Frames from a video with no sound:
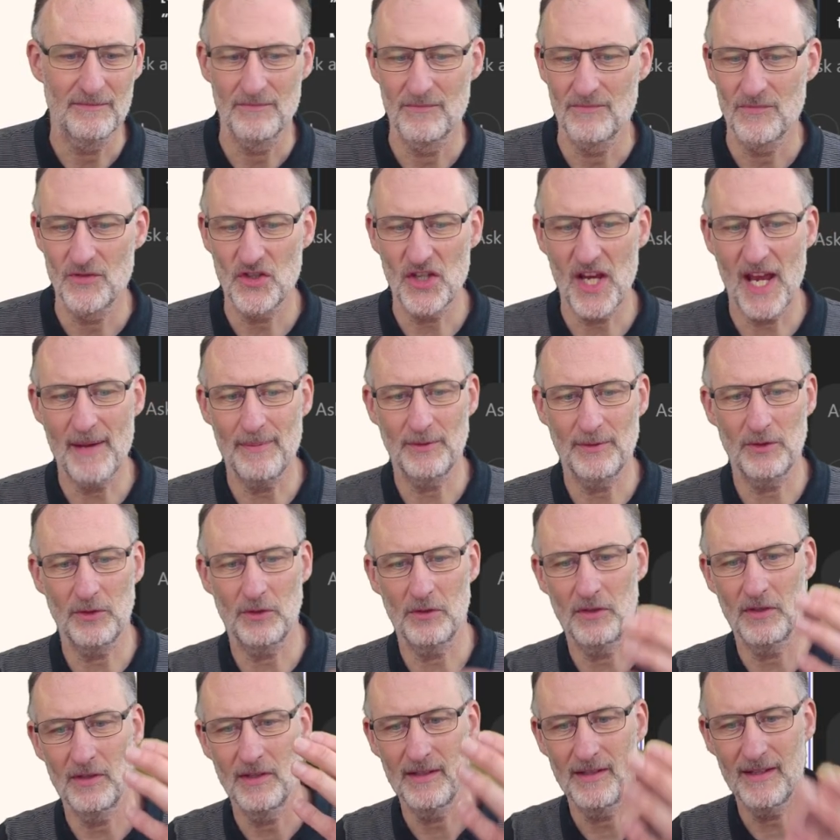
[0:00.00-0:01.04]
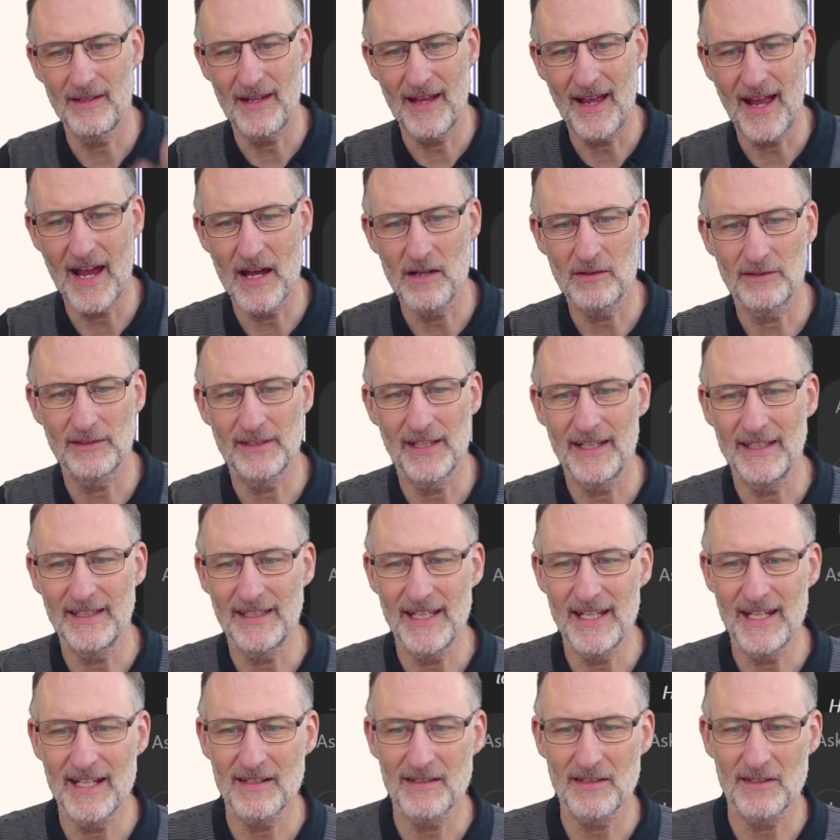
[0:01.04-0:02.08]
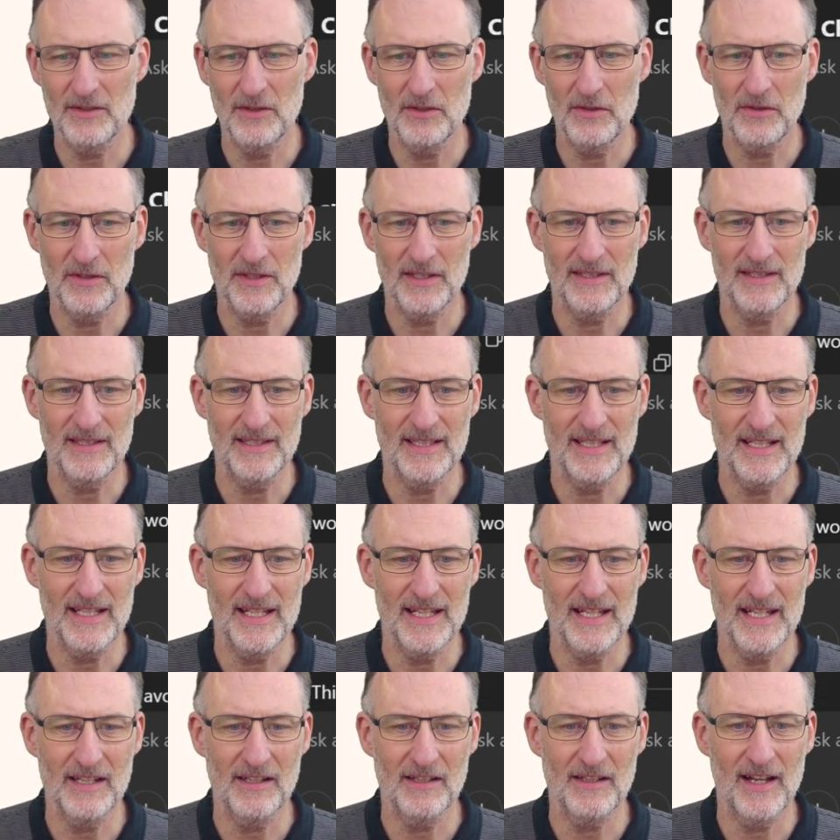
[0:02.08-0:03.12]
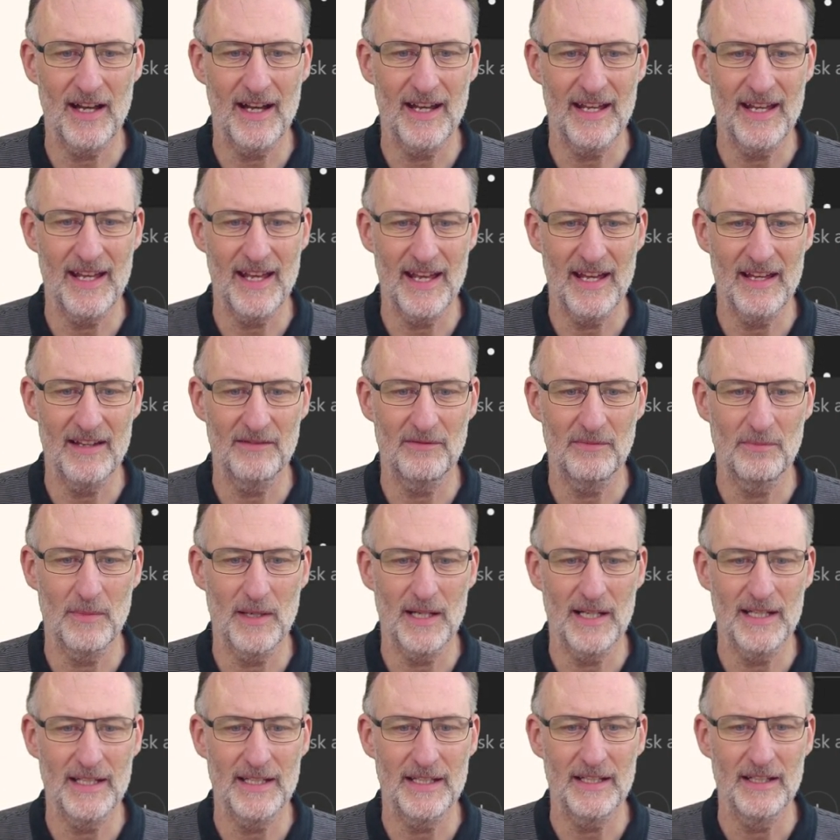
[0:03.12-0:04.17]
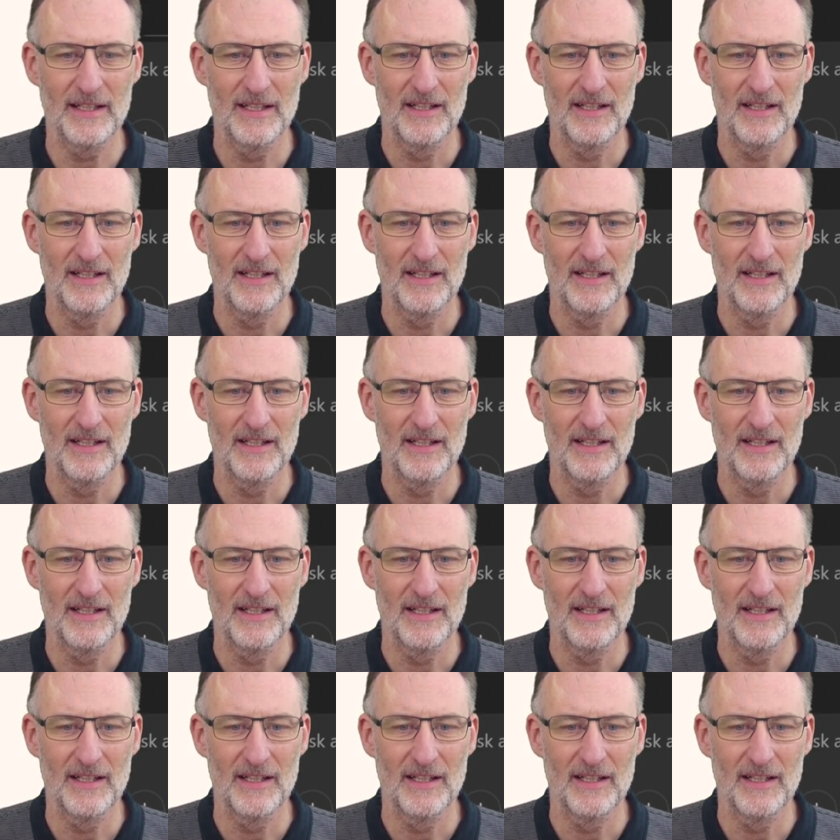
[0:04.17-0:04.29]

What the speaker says: chapter outline here. So you can see here I have my